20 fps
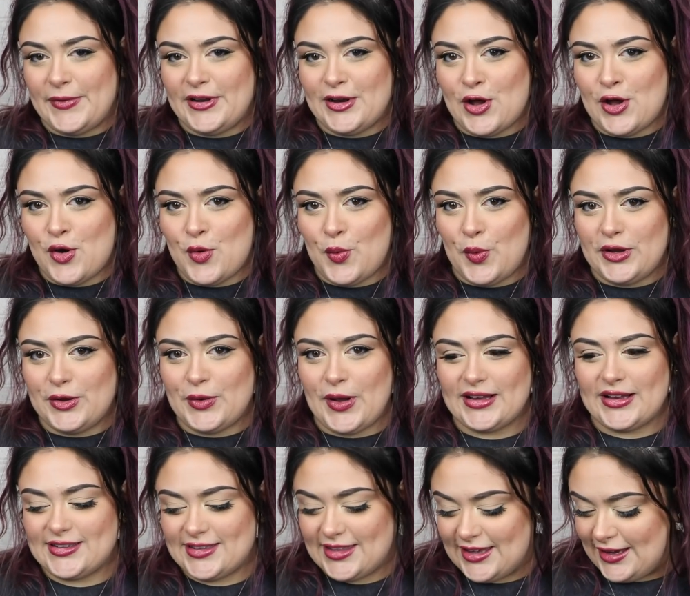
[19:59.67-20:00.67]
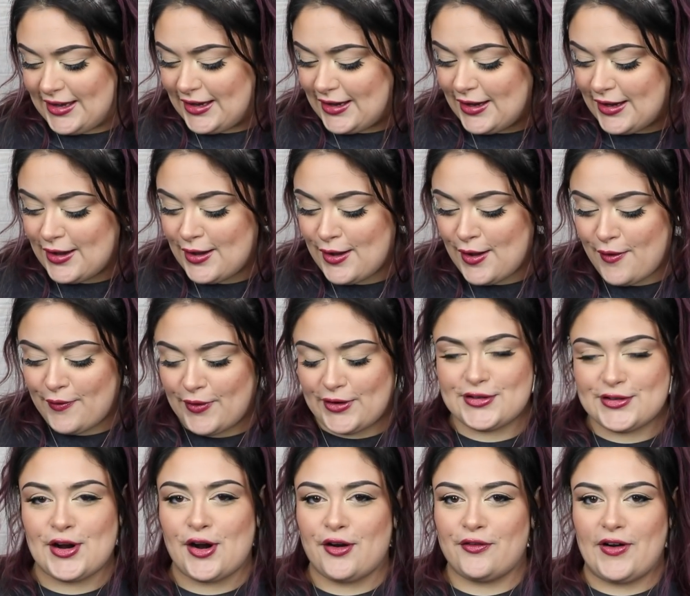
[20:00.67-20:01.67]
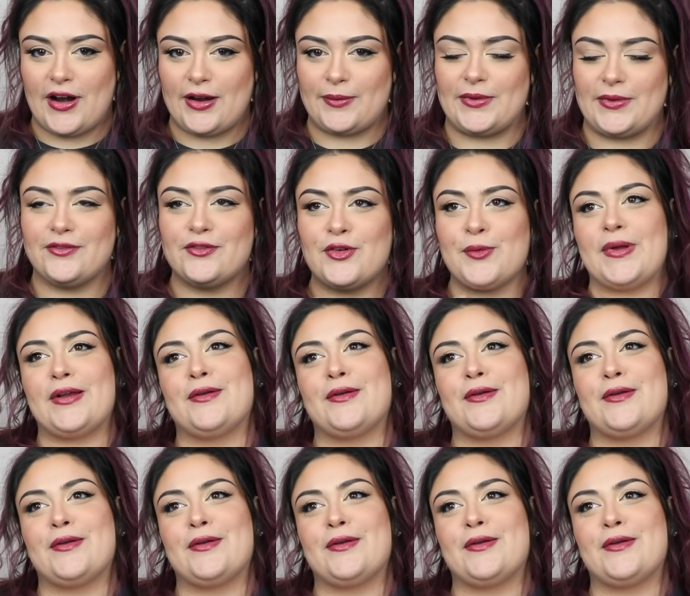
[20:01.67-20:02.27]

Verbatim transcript: me know what you guys think of our star fragment.